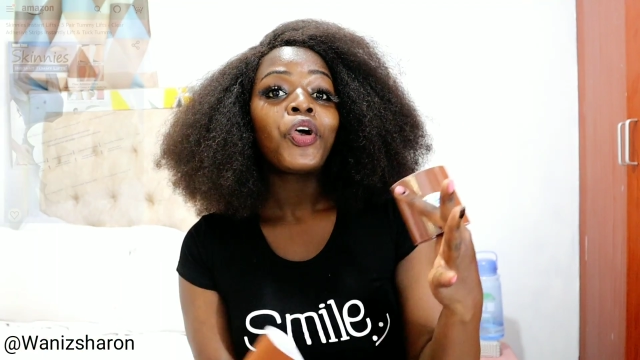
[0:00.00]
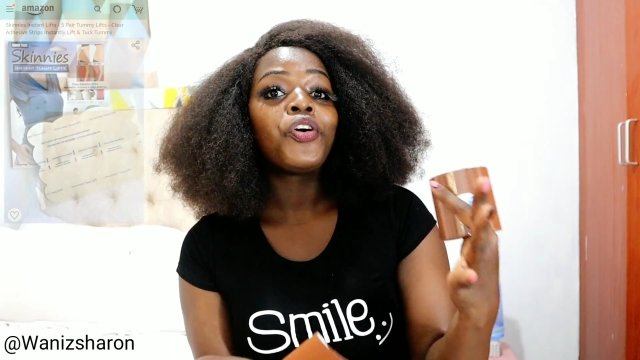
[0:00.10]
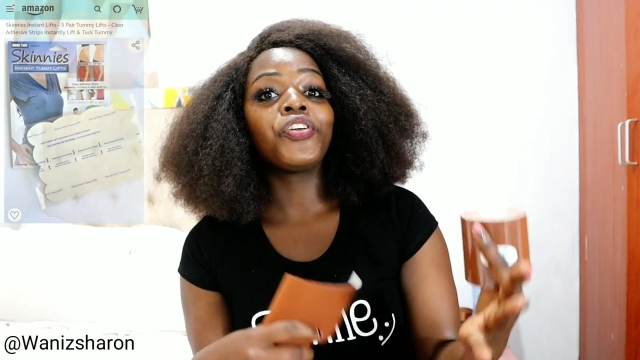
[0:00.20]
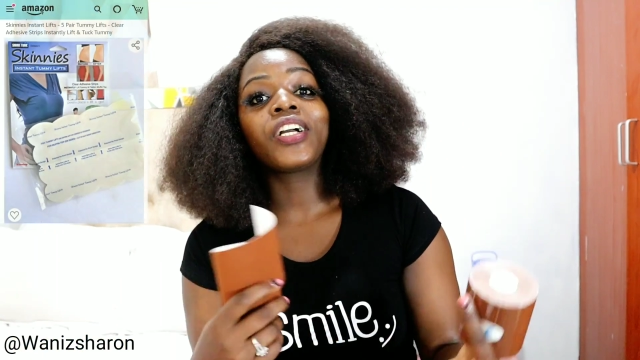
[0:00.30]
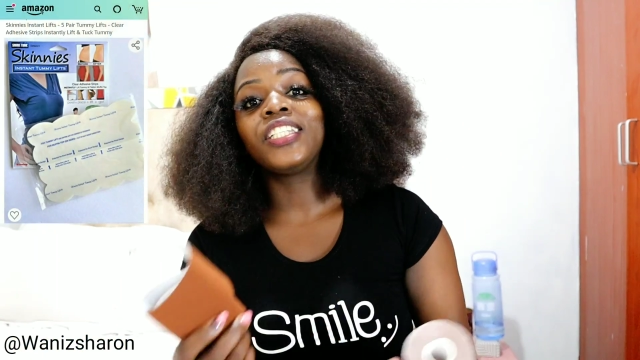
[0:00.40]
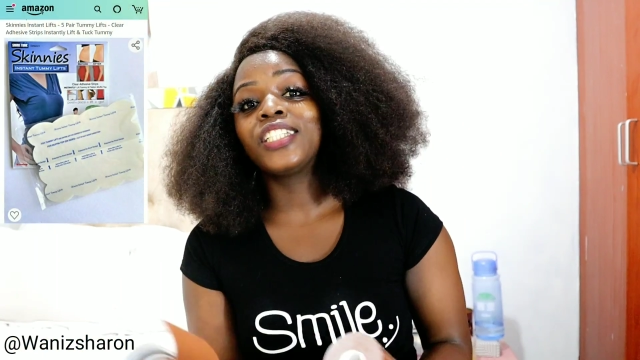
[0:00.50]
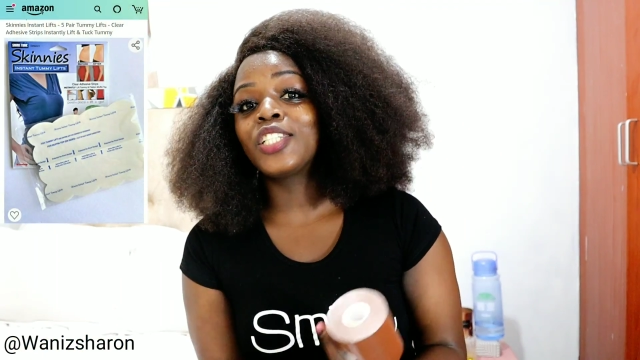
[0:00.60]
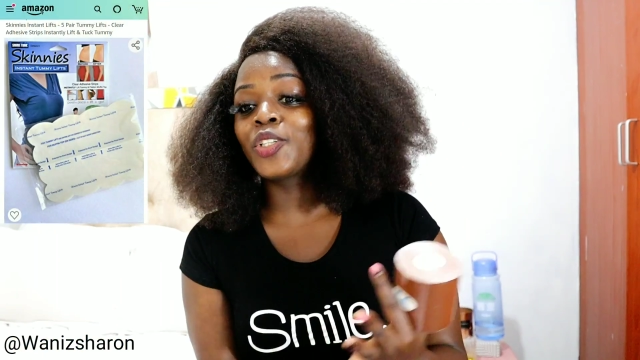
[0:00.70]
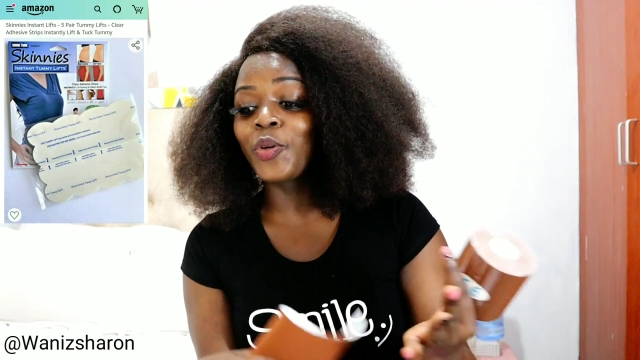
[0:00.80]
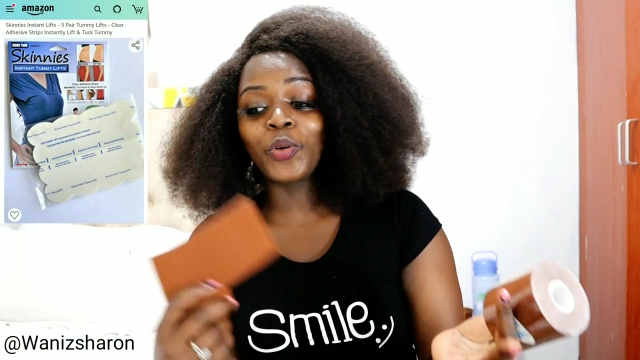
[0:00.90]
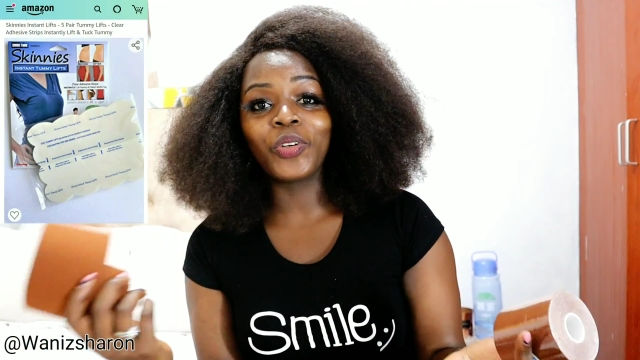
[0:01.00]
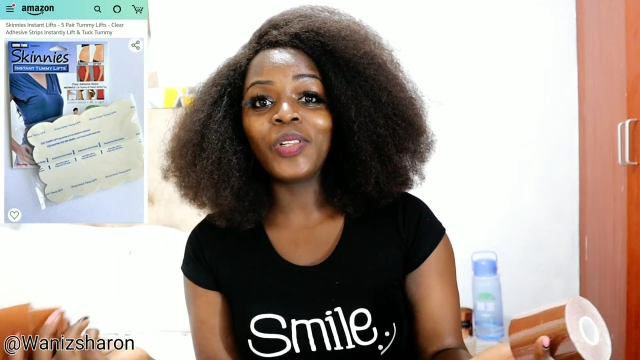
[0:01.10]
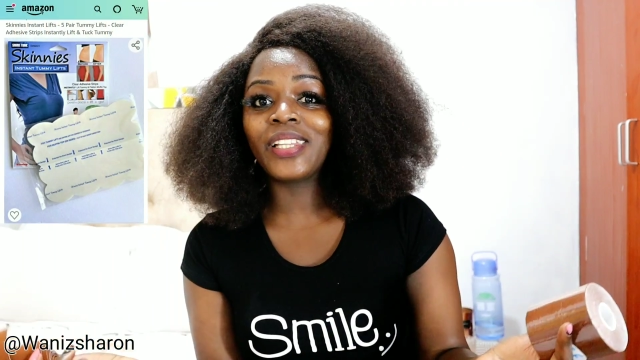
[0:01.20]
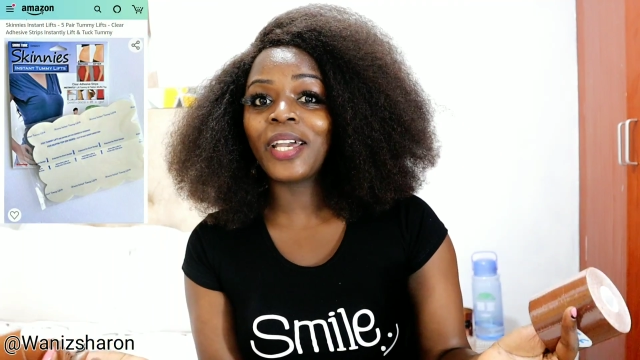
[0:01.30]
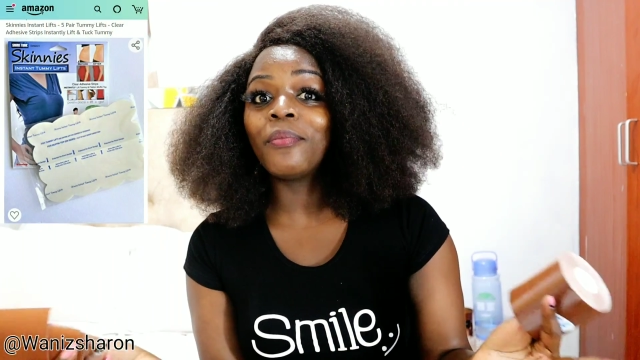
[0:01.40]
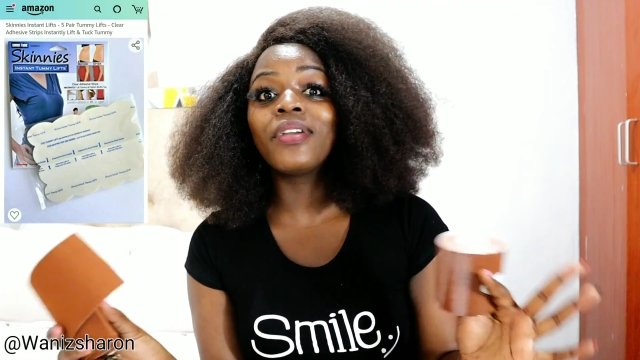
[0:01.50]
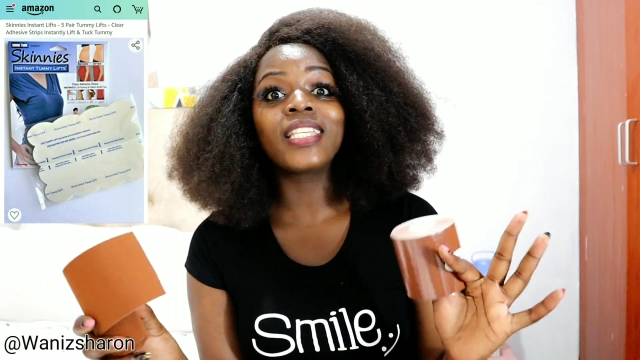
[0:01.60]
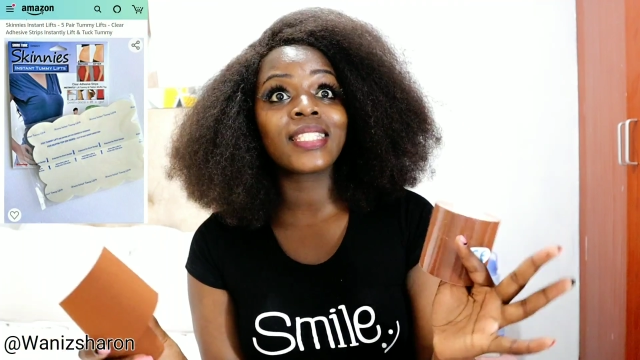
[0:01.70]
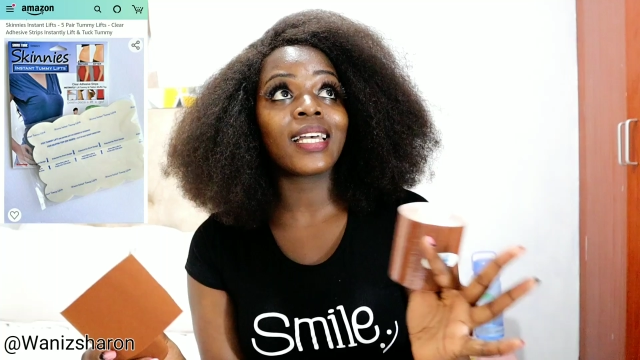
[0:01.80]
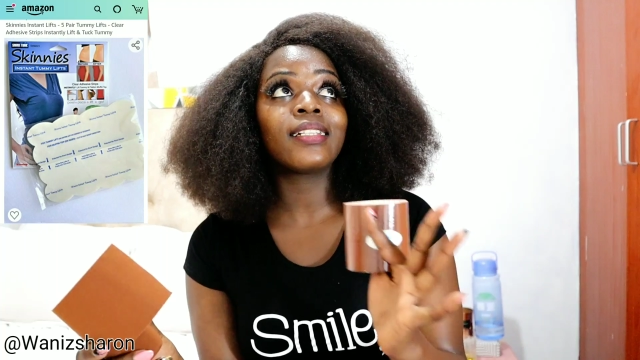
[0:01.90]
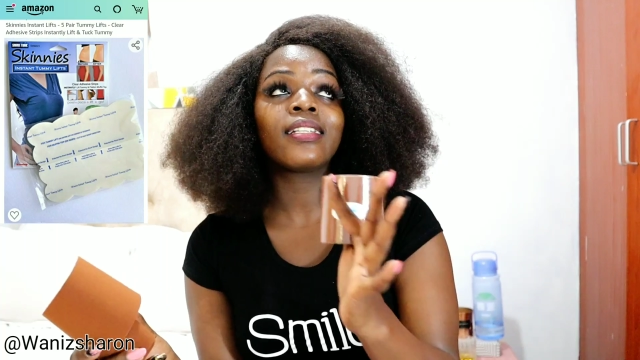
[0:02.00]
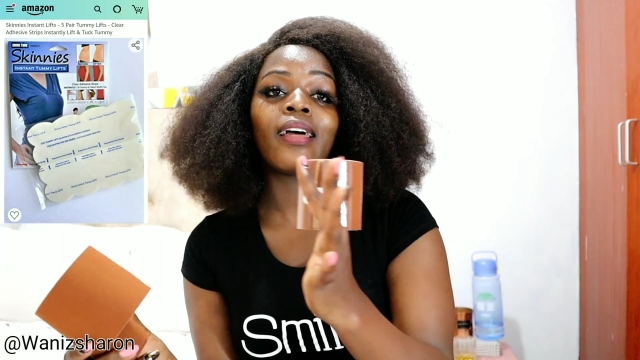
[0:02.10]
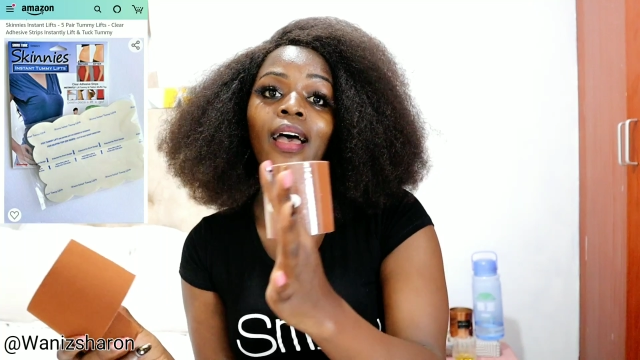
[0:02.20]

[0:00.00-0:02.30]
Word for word: or you can just Google them, instant